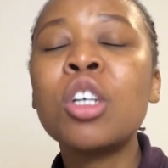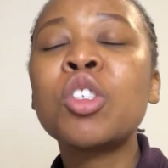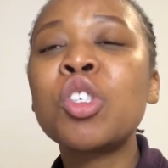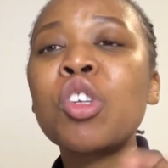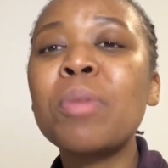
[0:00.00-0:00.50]

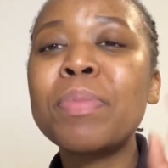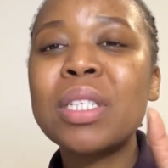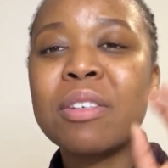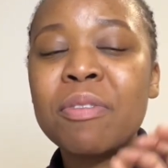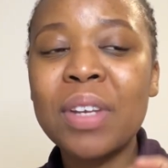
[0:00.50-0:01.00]
Do not be
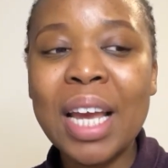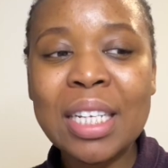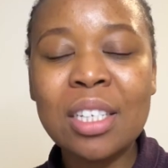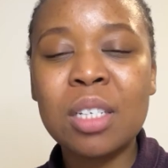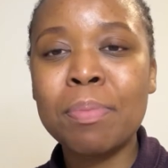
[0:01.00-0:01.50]

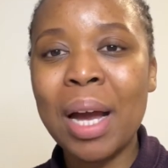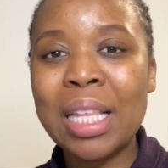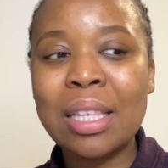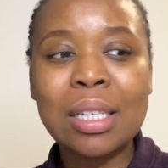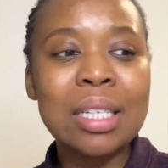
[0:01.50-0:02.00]
deflated by
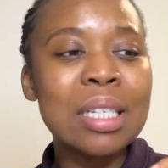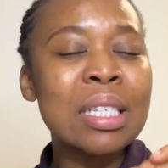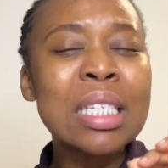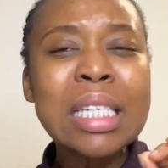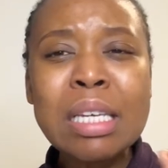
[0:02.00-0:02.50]
the
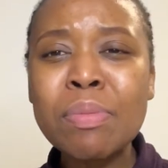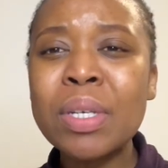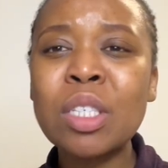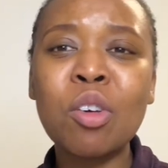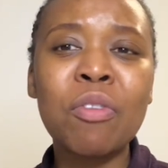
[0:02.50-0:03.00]

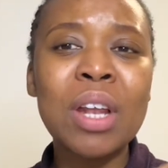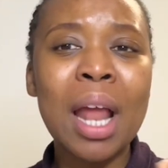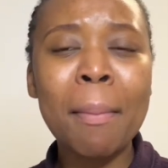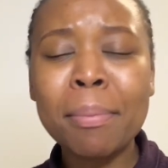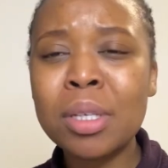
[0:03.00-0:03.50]
series of
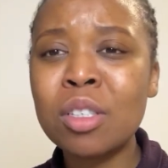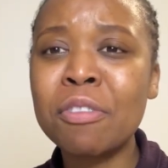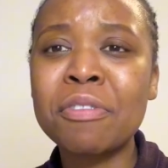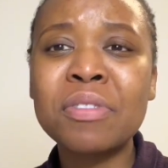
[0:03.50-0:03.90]
numbers of